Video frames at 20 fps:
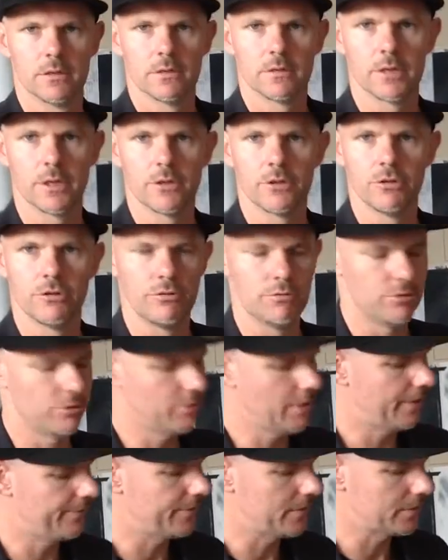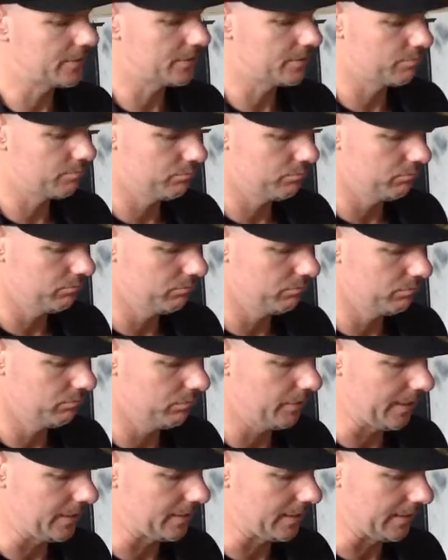You have
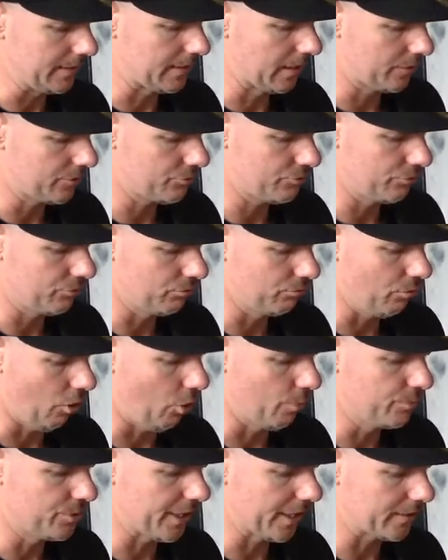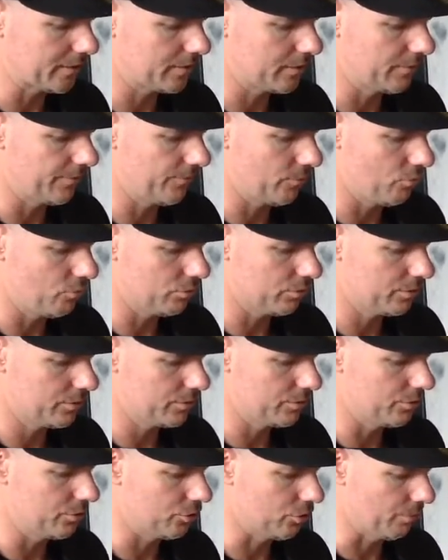these industrial objects that of course
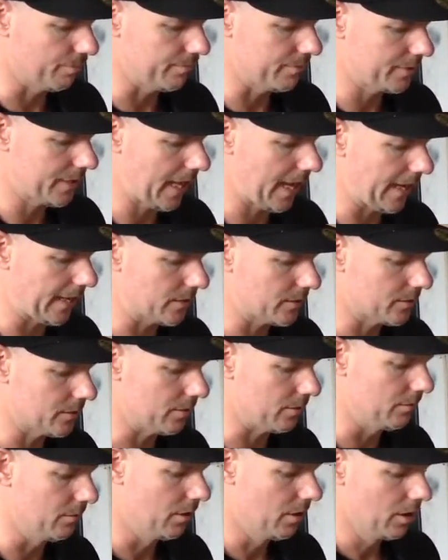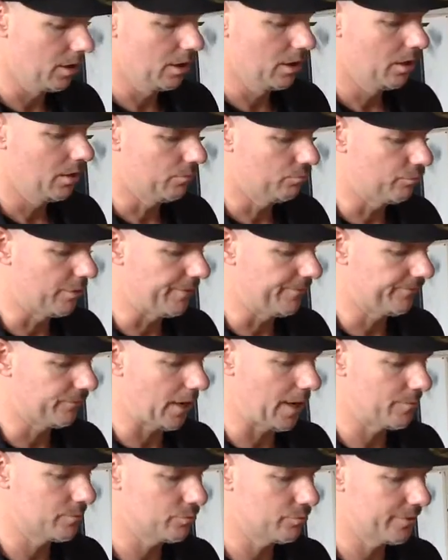Duchamp takes and
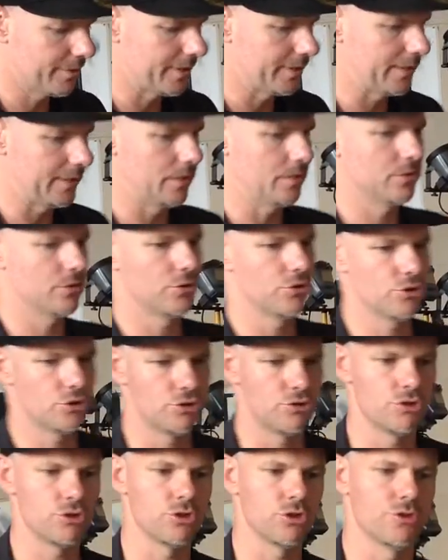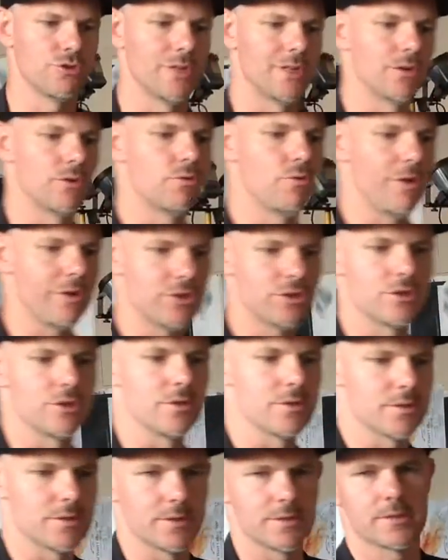reframes within the institution and
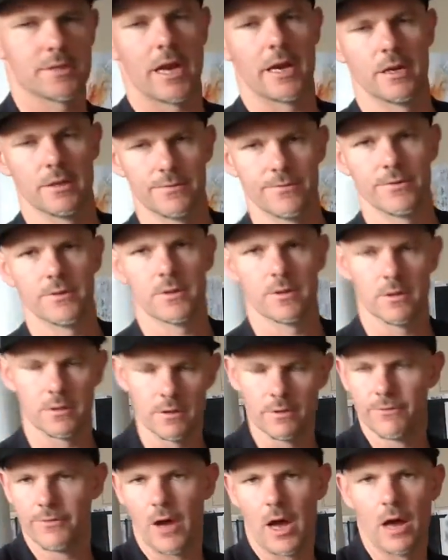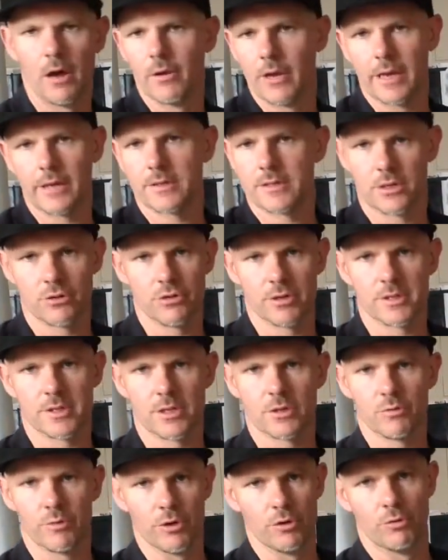questions the status of art, etc.,
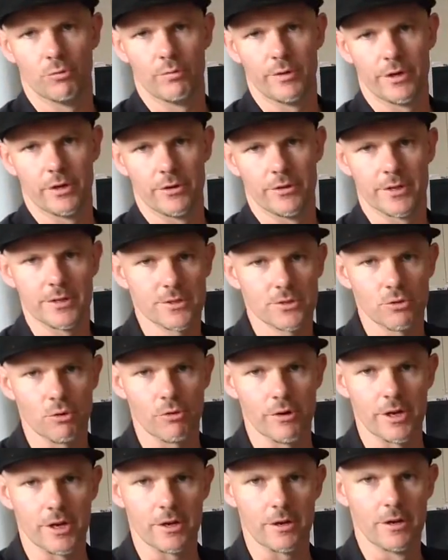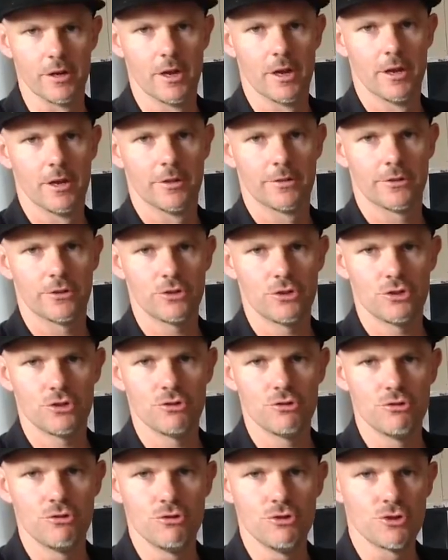etc. We know the story and the
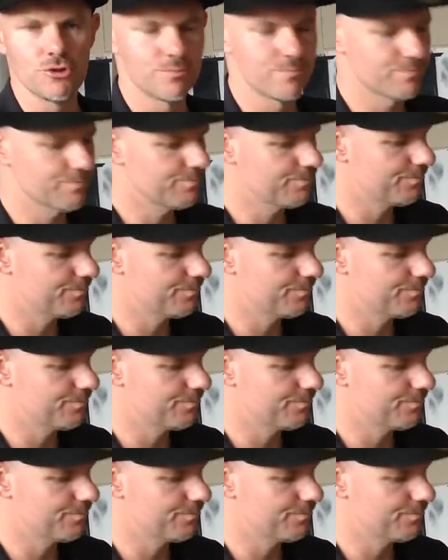huge